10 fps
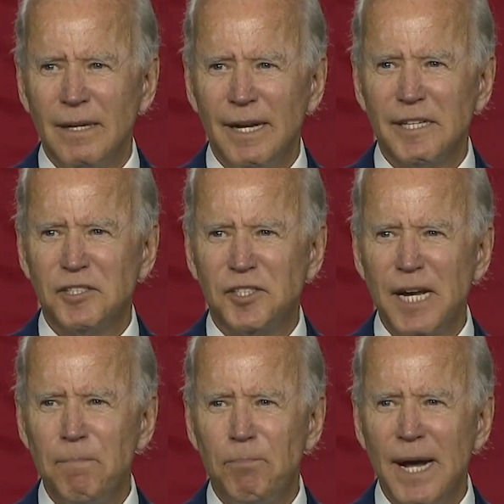and its
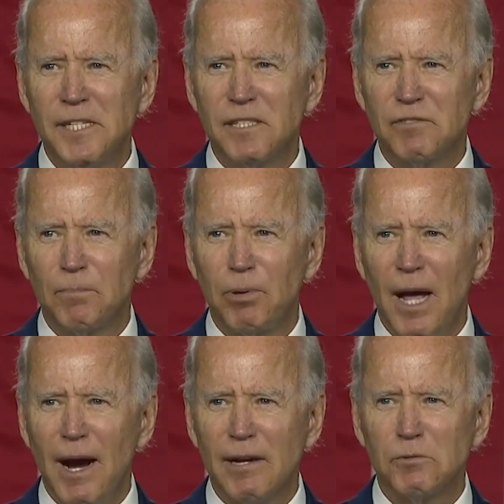deep bench of
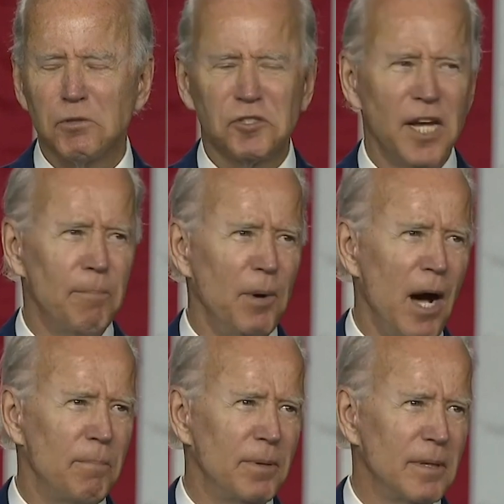suppliers will step
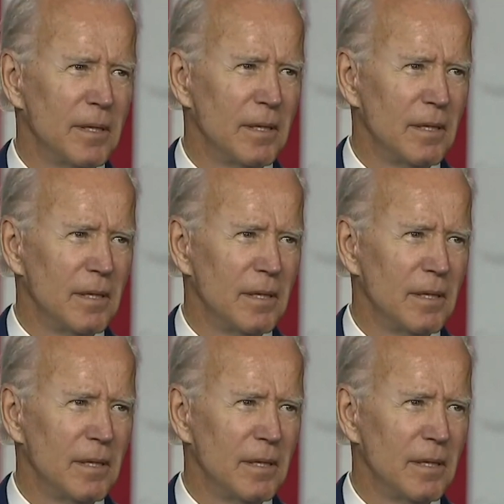up,